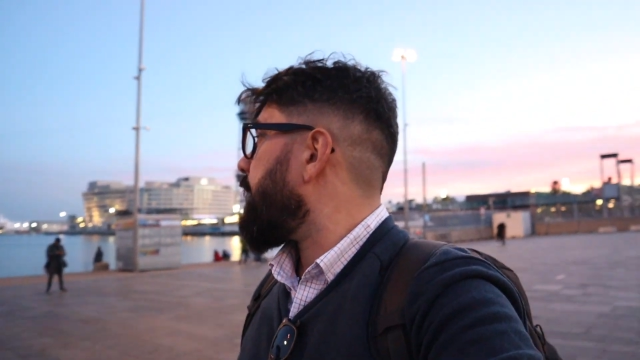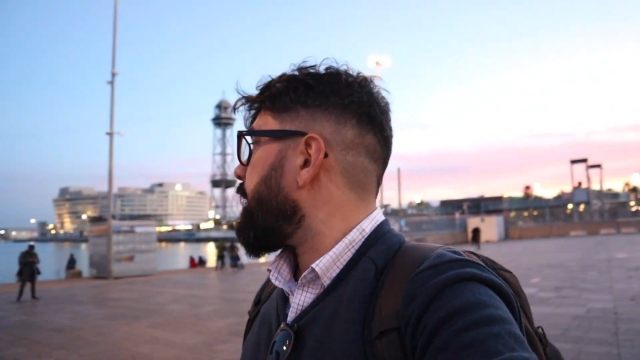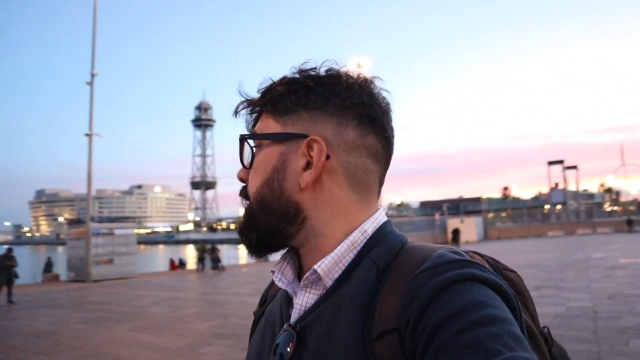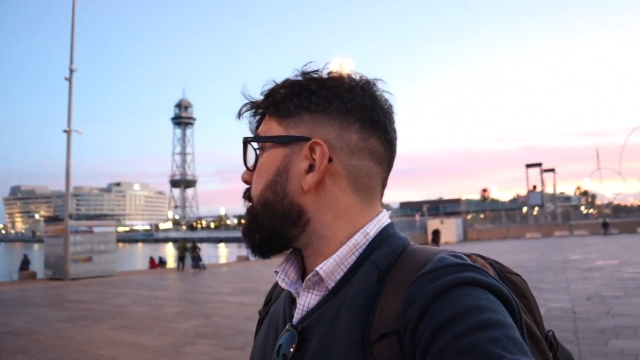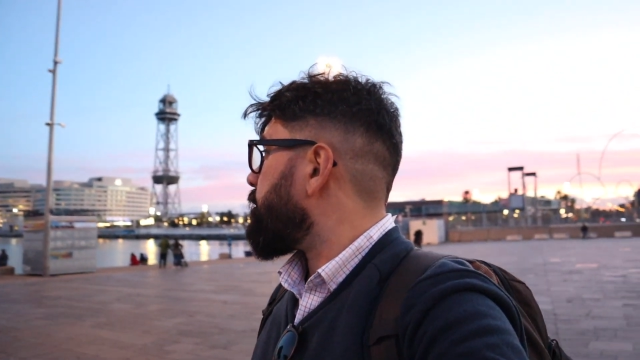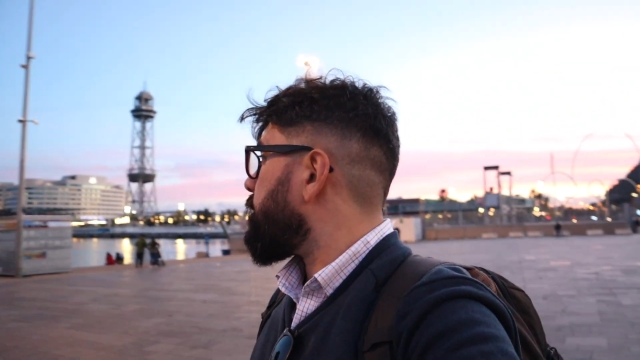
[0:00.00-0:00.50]

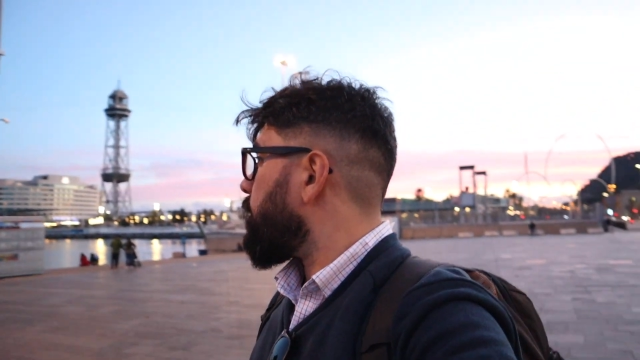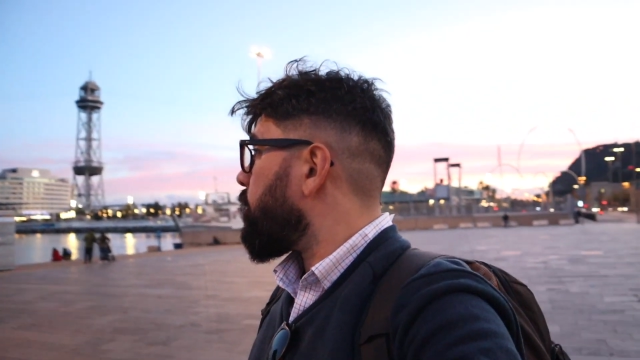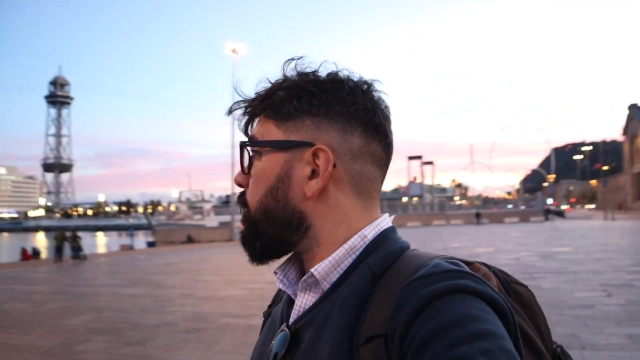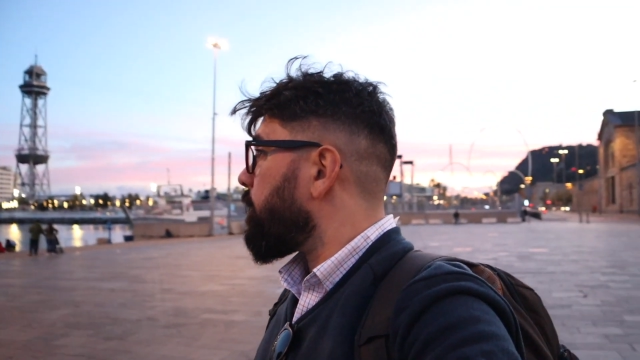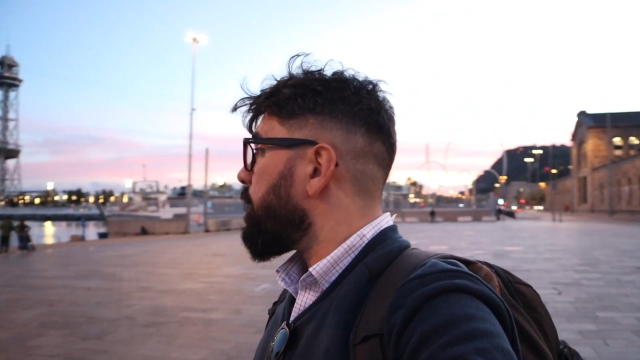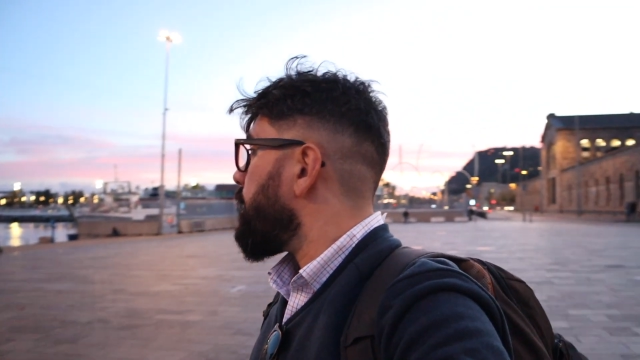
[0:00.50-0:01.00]
I don't
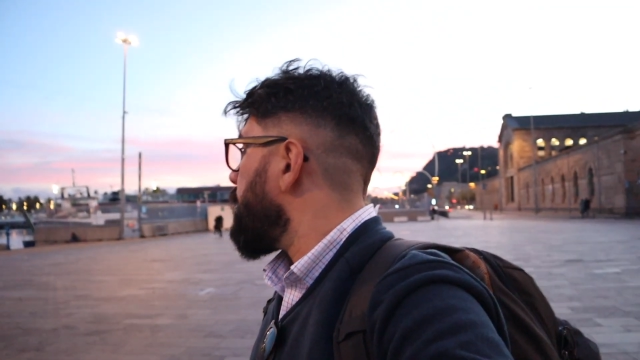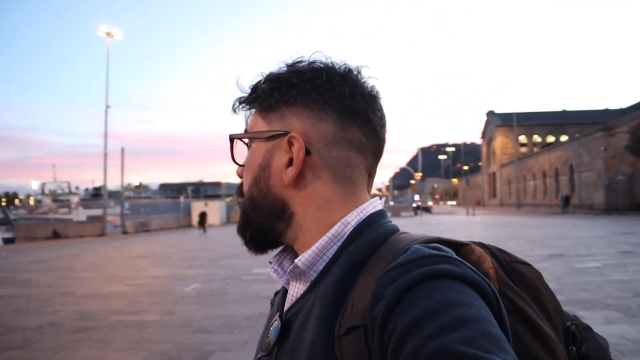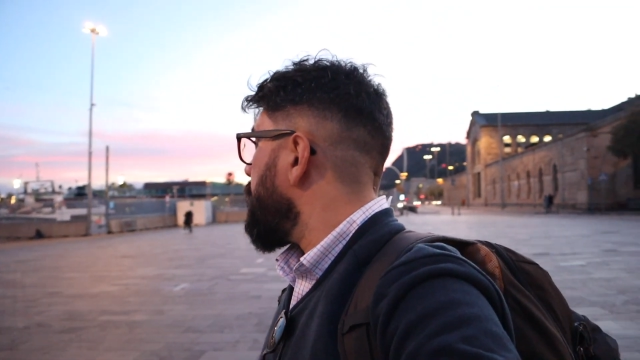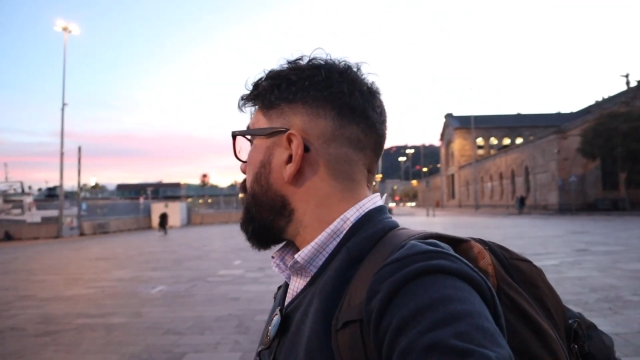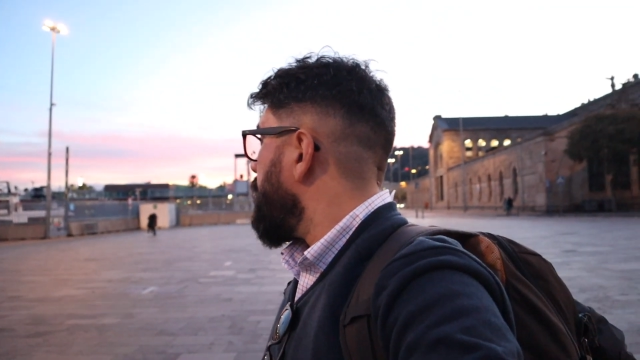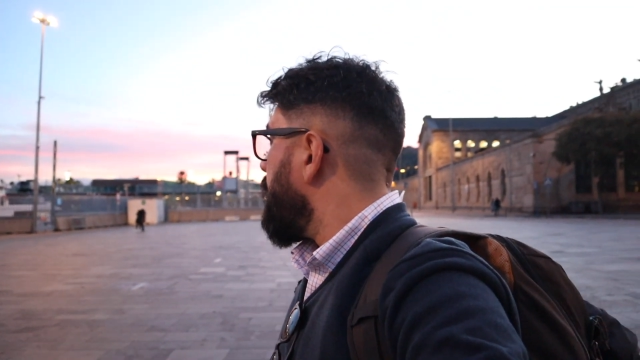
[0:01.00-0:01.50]
know
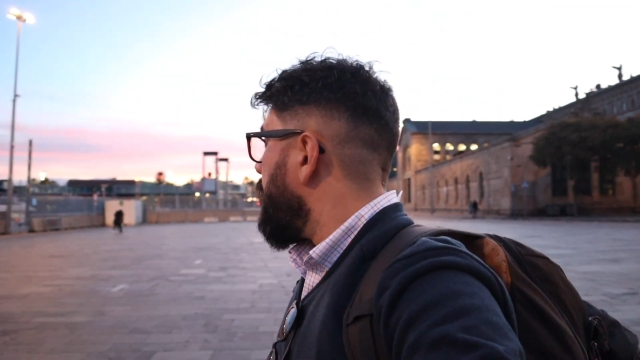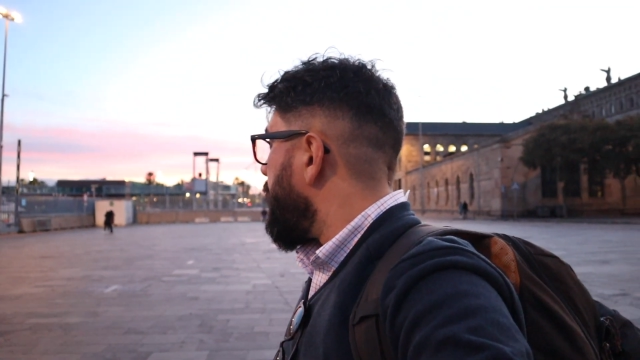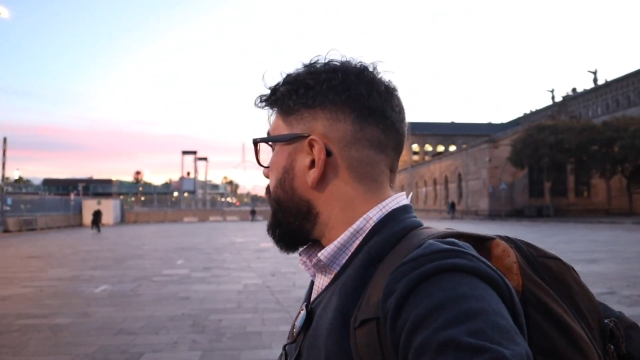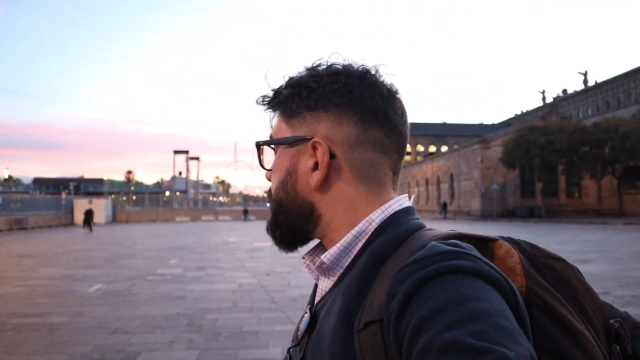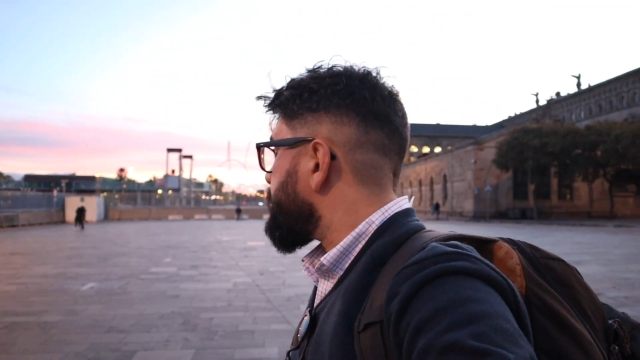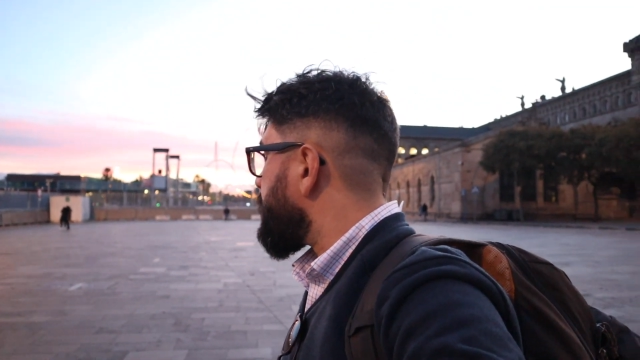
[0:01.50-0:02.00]

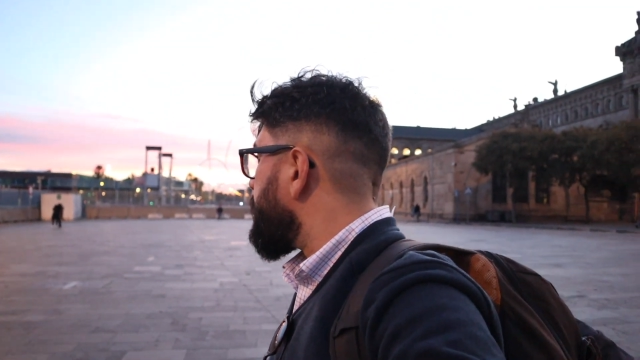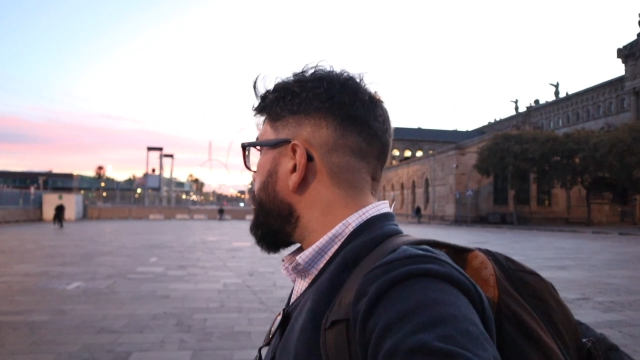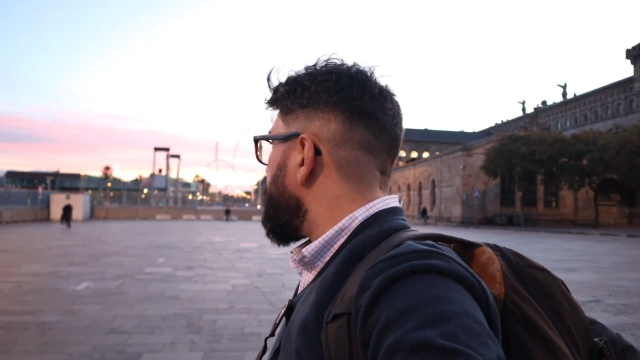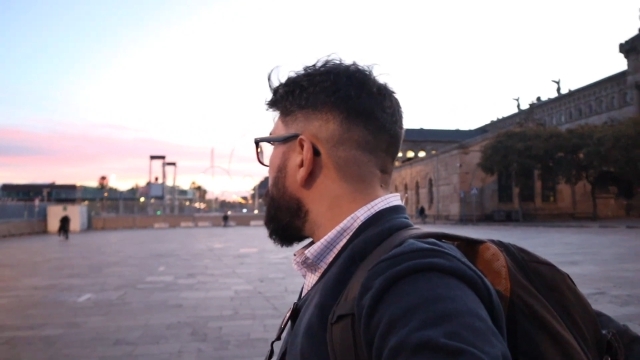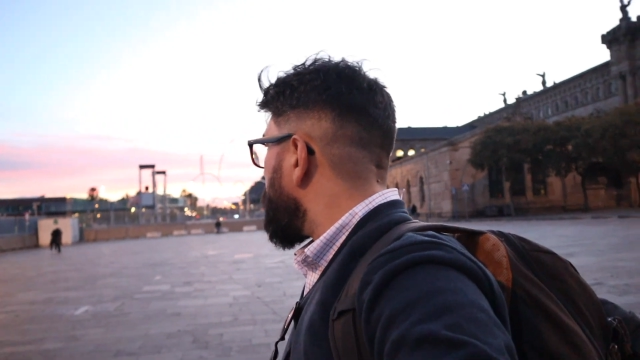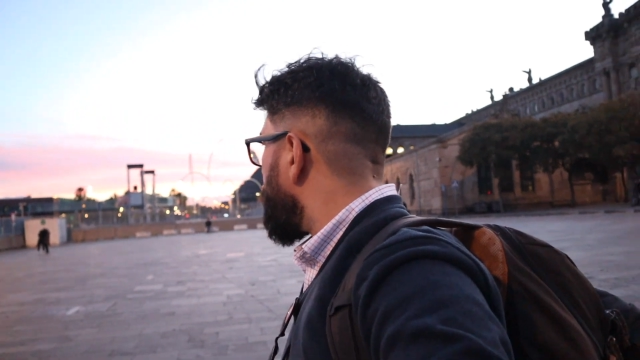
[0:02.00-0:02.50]

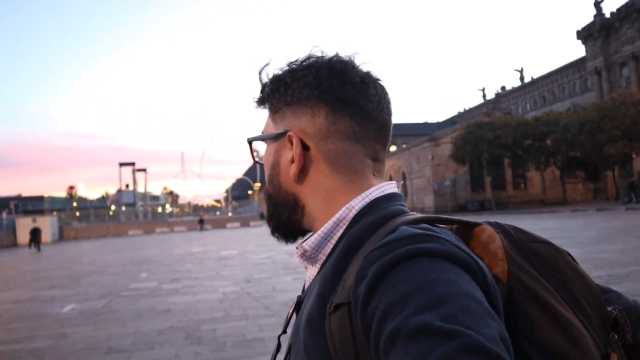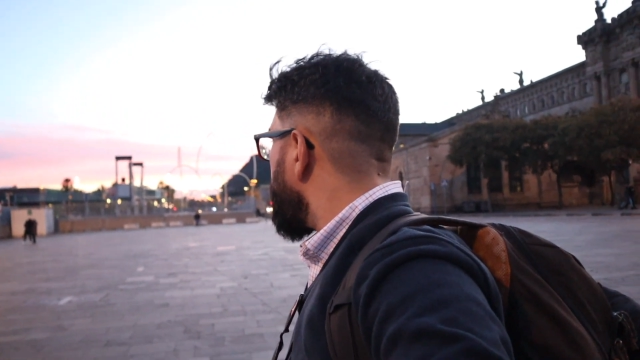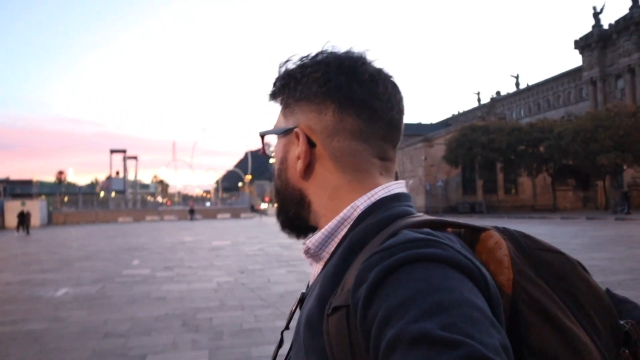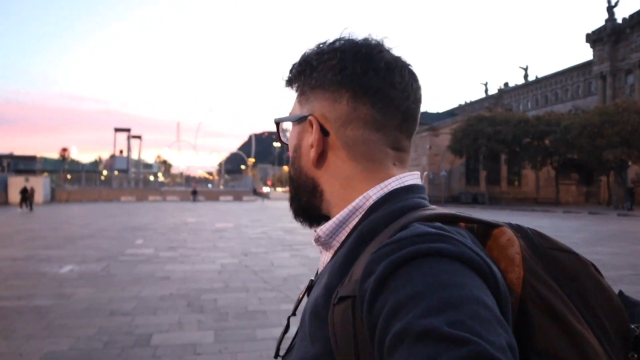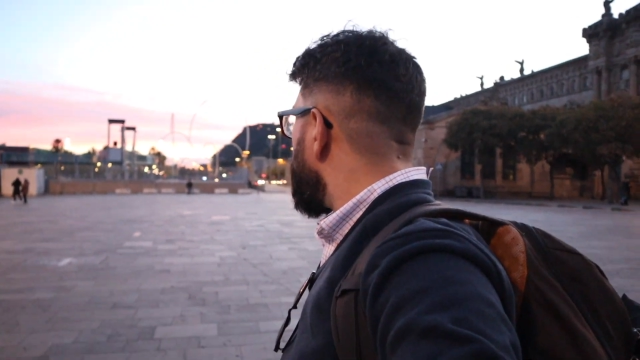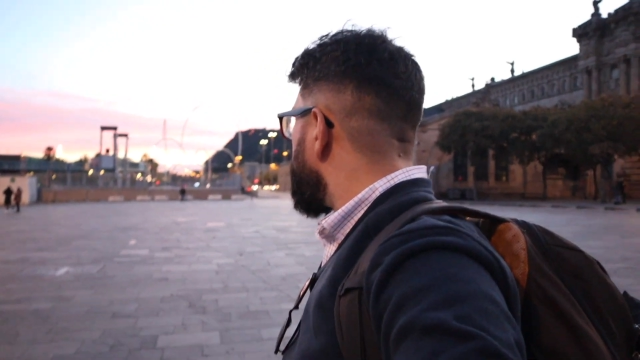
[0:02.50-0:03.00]
exactly where I
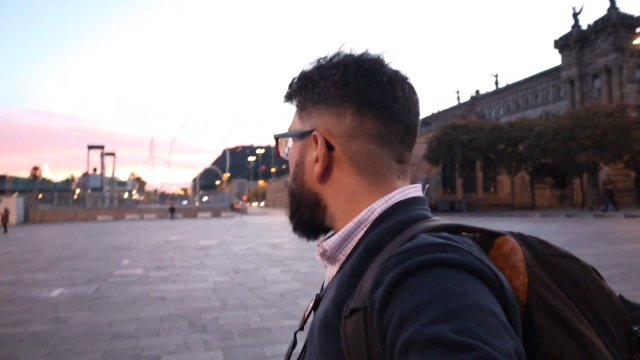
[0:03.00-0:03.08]
am.